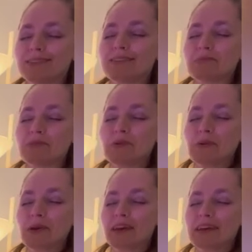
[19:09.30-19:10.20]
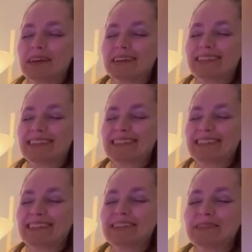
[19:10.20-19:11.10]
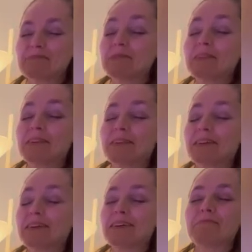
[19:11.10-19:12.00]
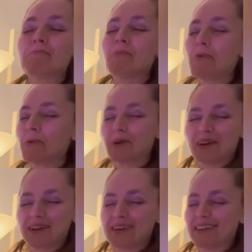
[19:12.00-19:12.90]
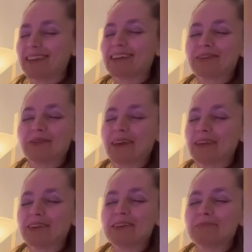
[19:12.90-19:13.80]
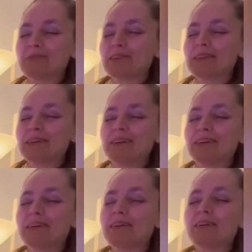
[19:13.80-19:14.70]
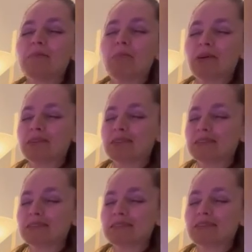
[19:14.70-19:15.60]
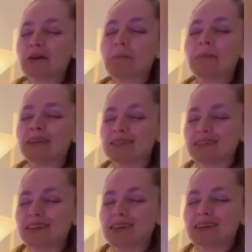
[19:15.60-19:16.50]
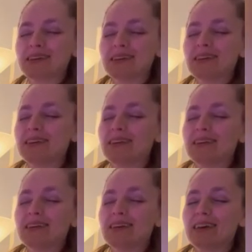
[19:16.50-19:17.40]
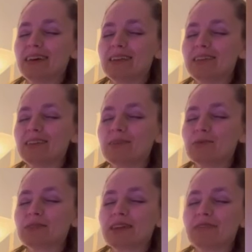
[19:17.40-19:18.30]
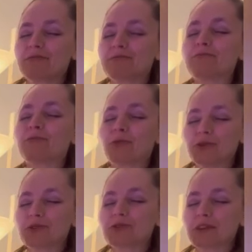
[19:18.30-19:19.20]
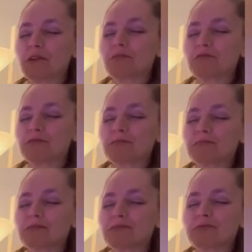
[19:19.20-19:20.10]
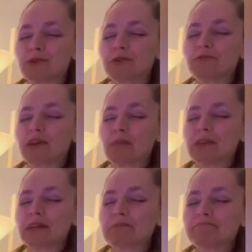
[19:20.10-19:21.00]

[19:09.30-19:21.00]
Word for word: You're gonna be okay. You're gonna be more than okay. You're going to be abundant, amazing. Anything you set for yourself and for your family.